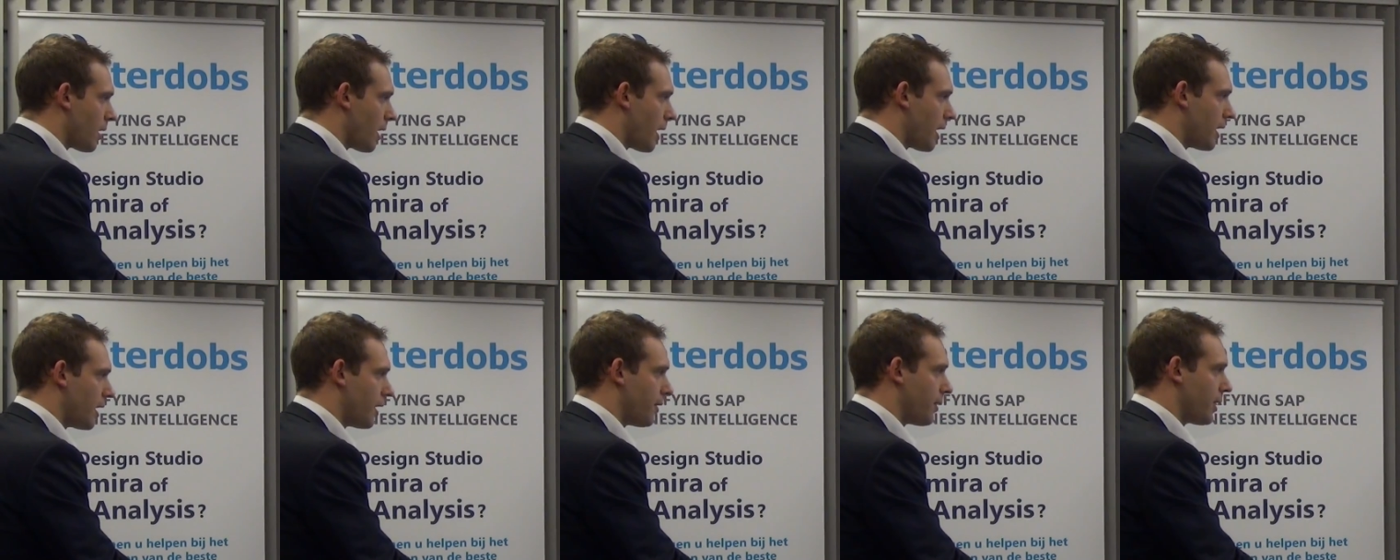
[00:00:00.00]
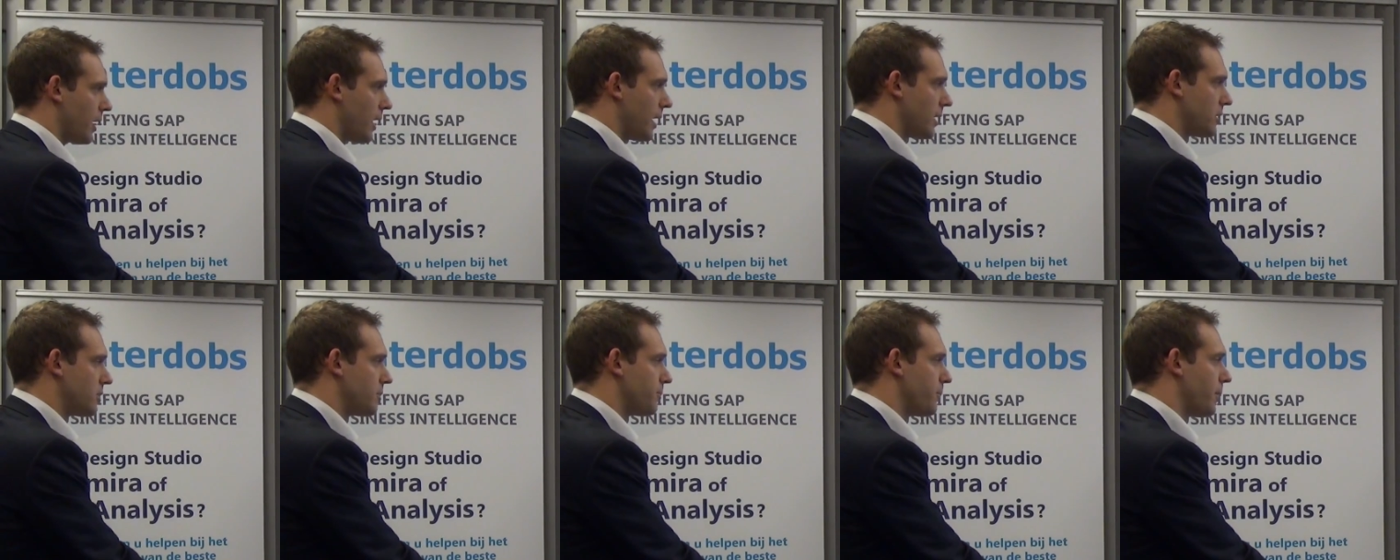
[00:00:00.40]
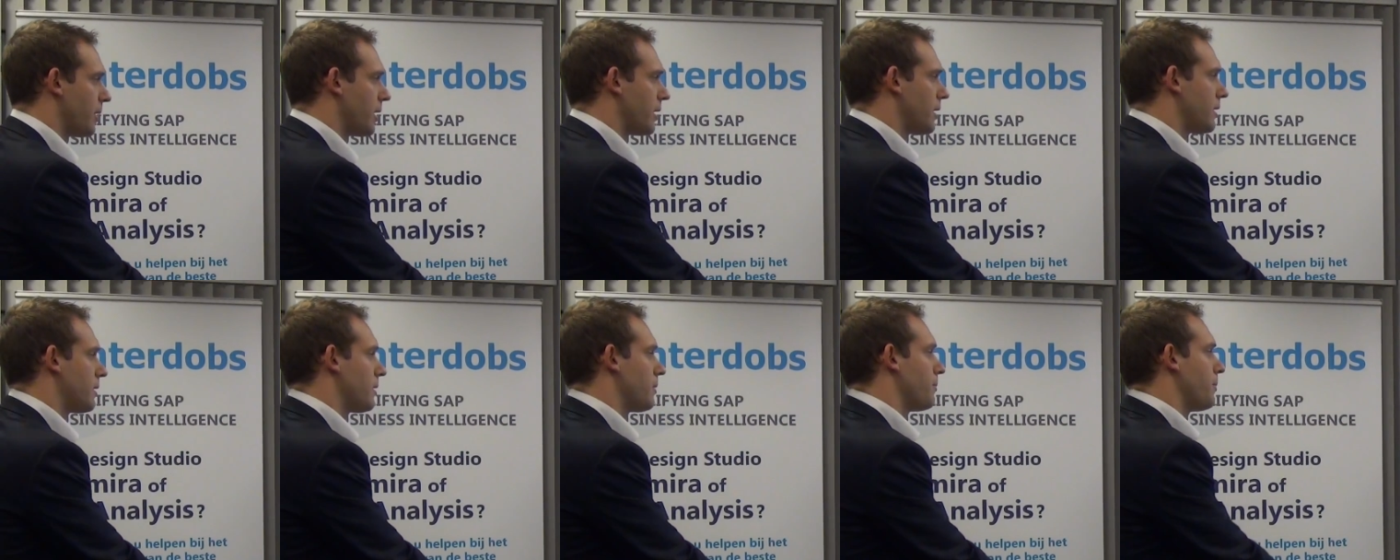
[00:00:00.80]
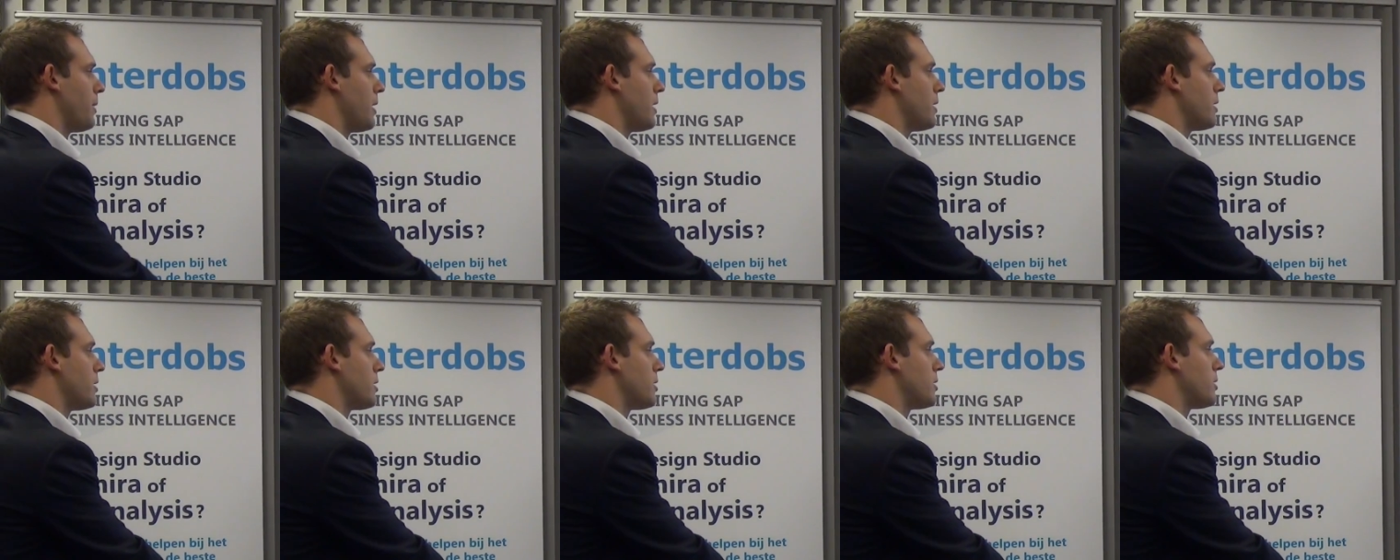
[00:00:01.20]
And now I like to make,
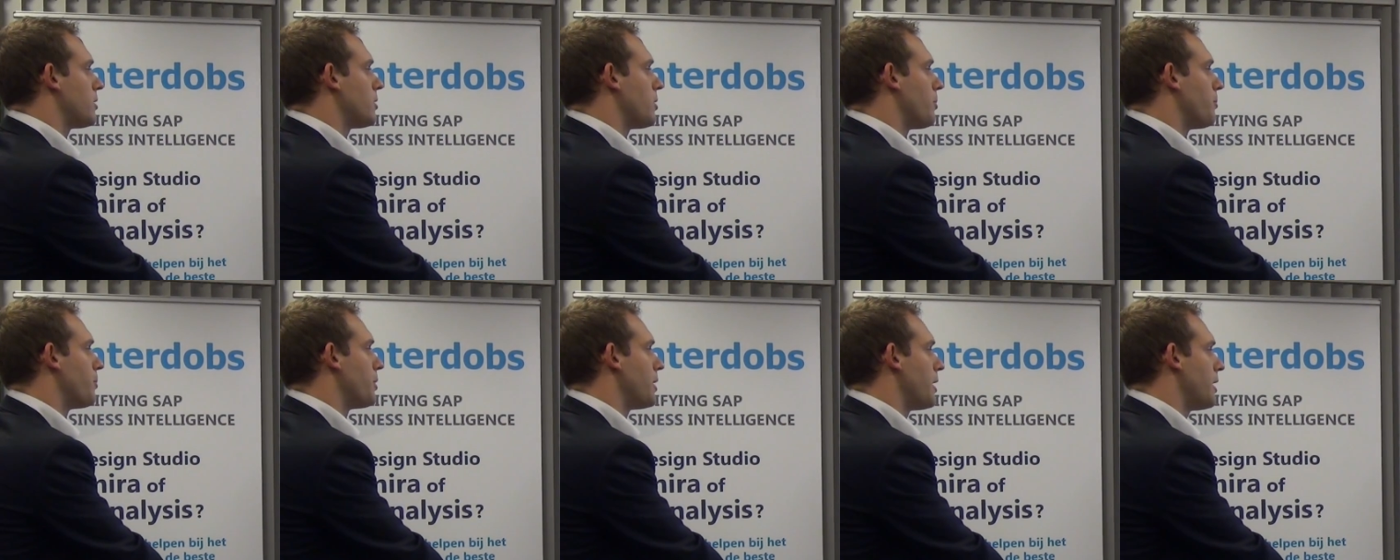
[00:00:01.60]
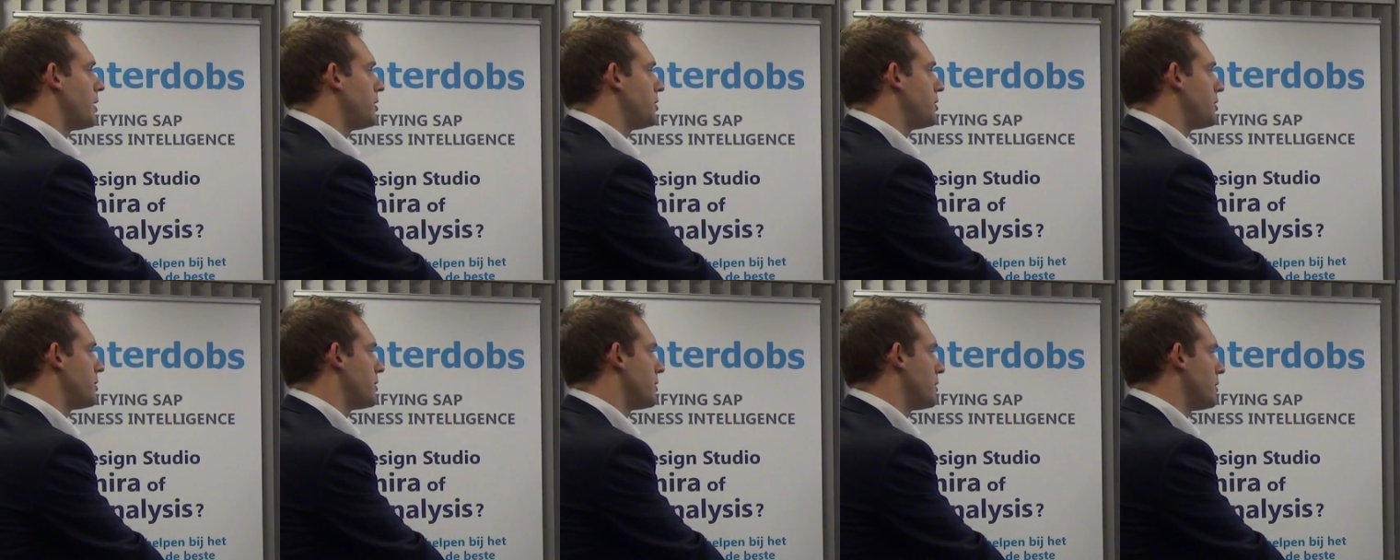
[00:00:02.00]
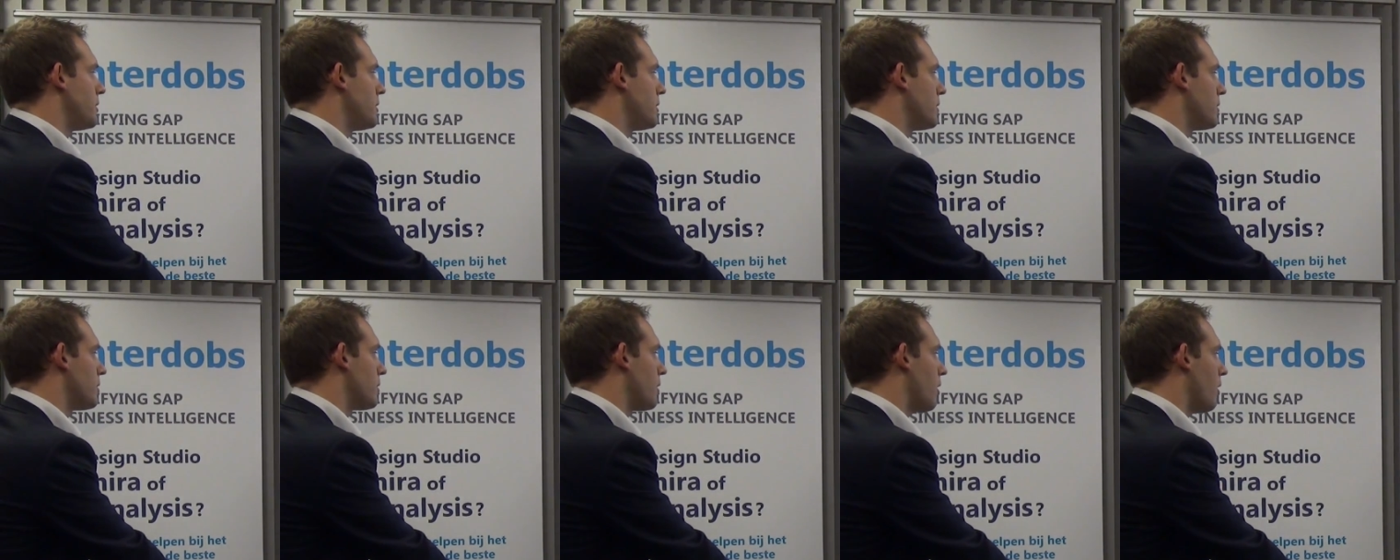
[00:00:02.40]
make a combination